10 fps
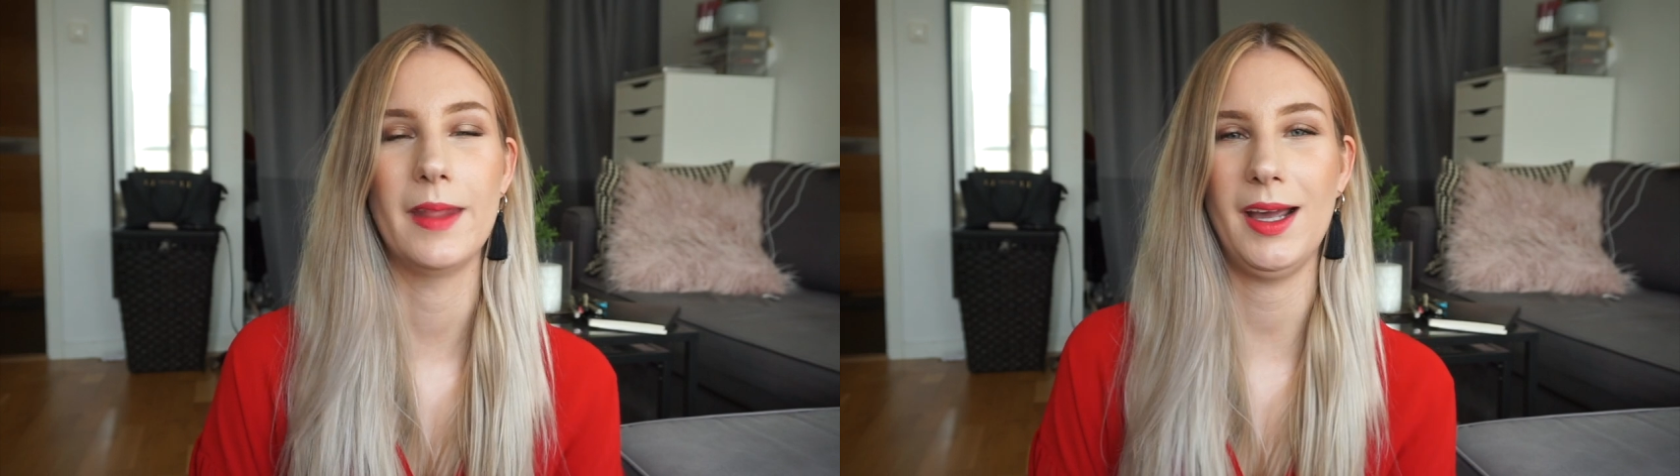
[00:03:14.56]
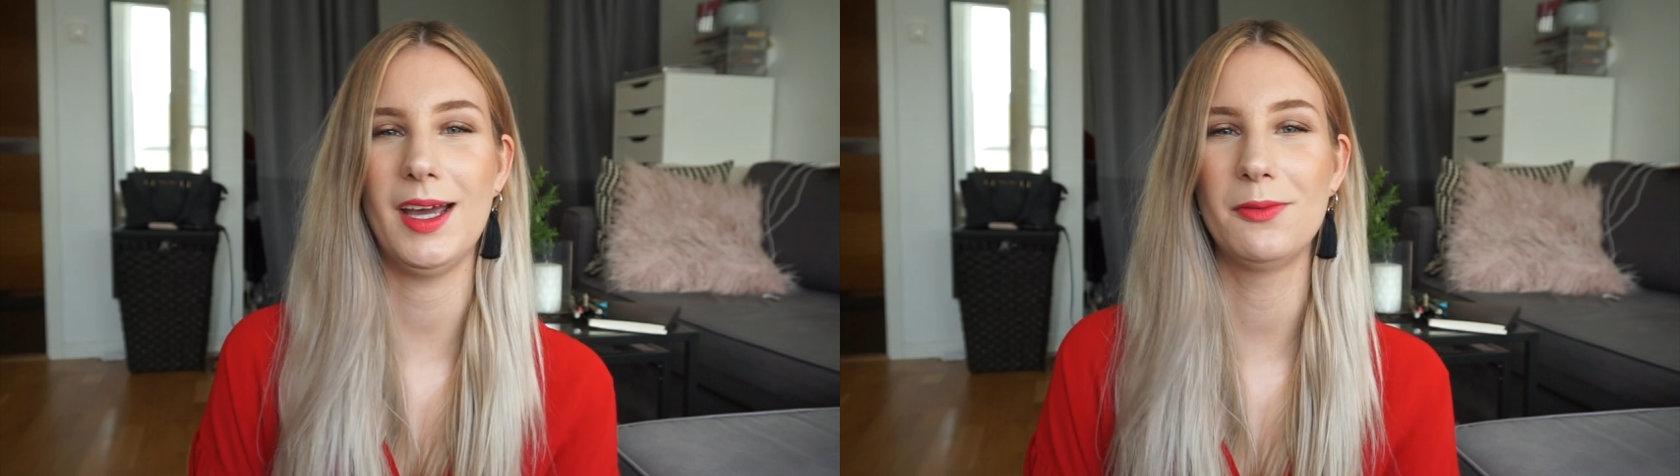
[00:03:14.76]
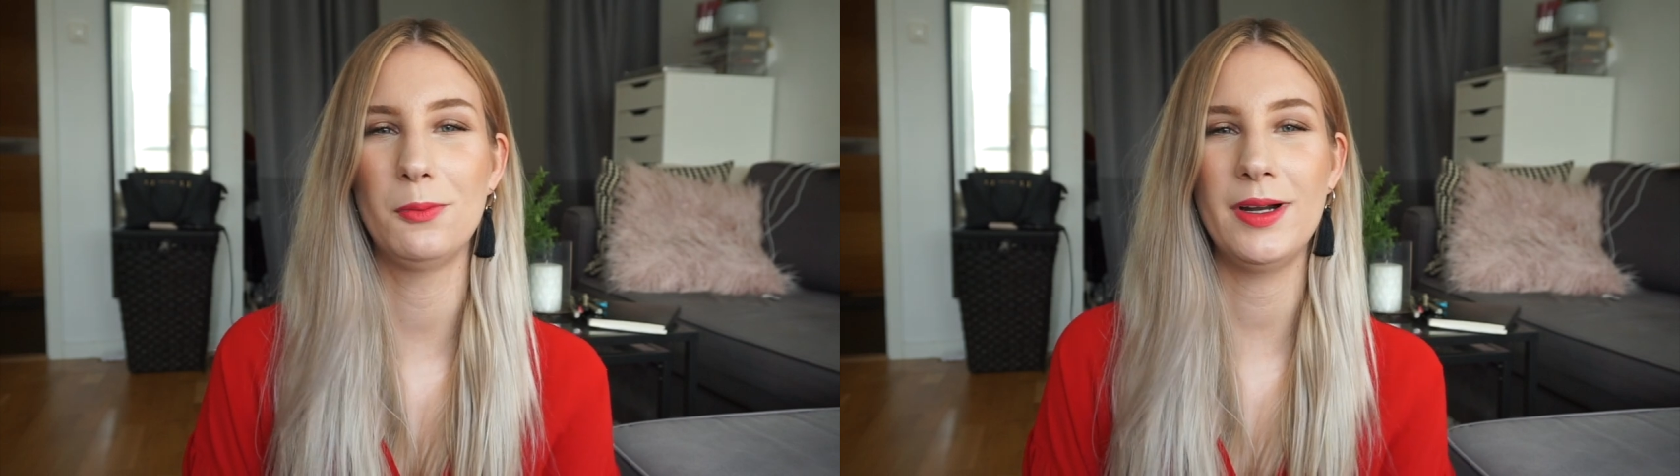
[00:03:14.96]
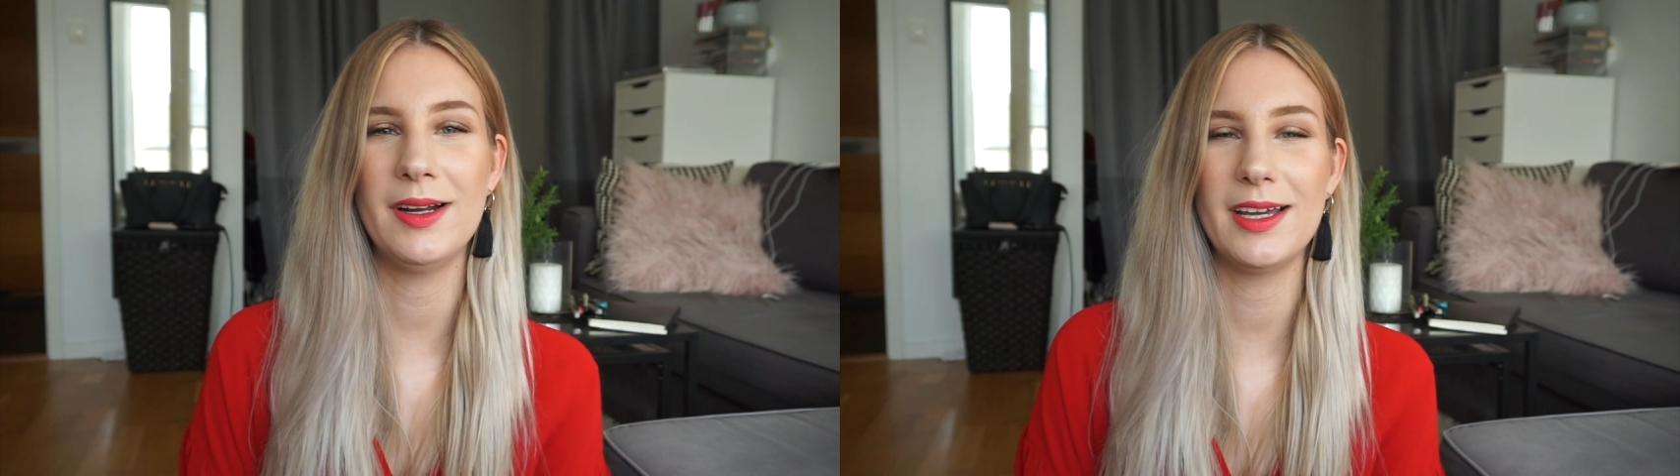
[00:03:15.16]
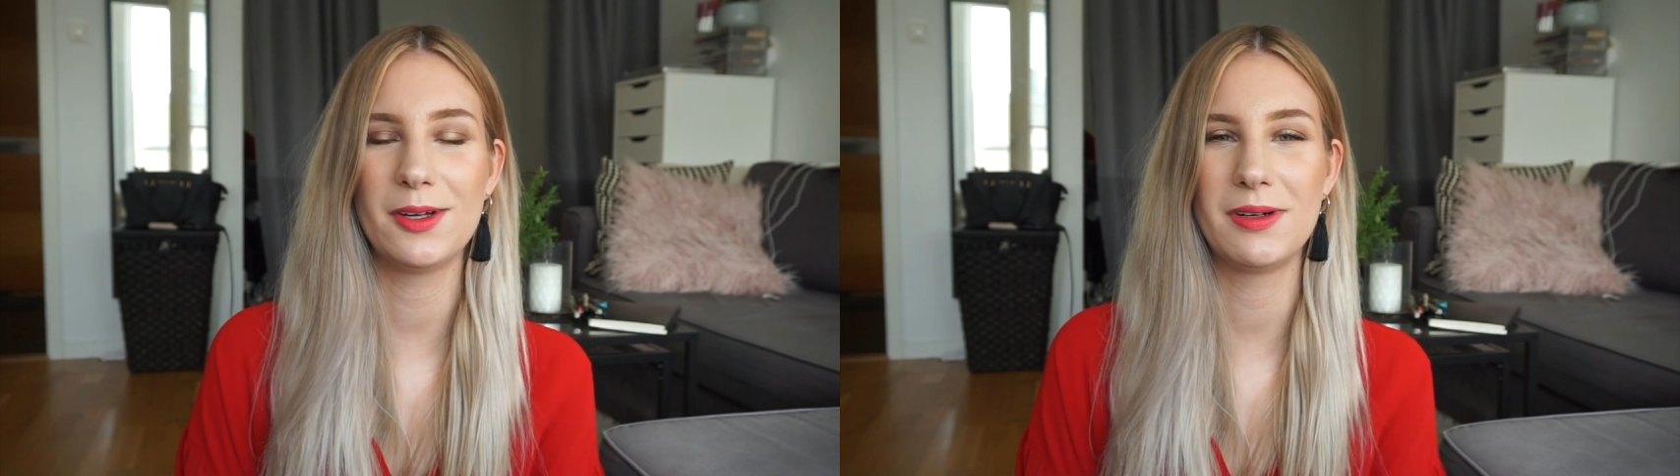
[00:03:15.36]
I have one
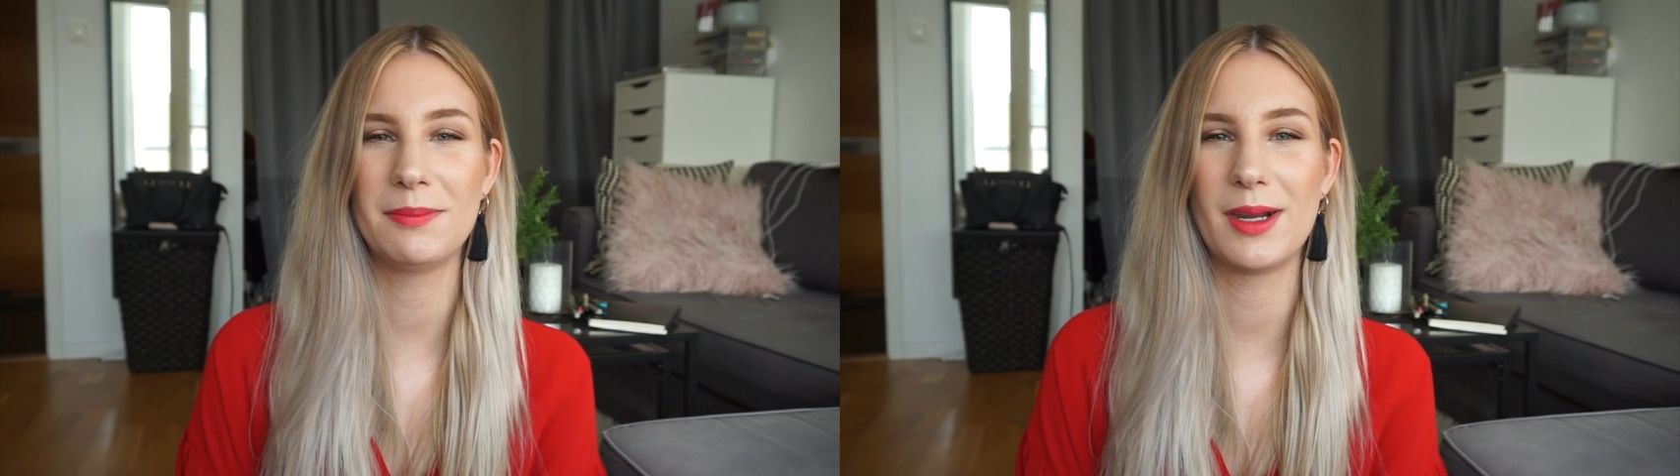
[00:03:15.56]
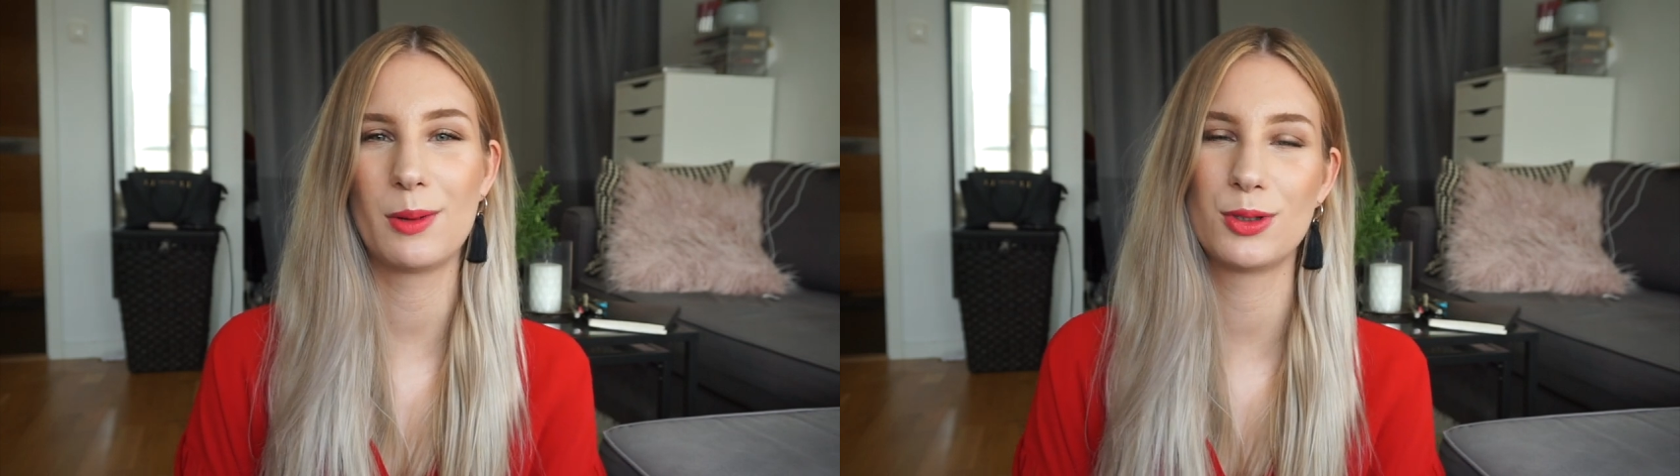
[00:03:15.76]
eye cream that I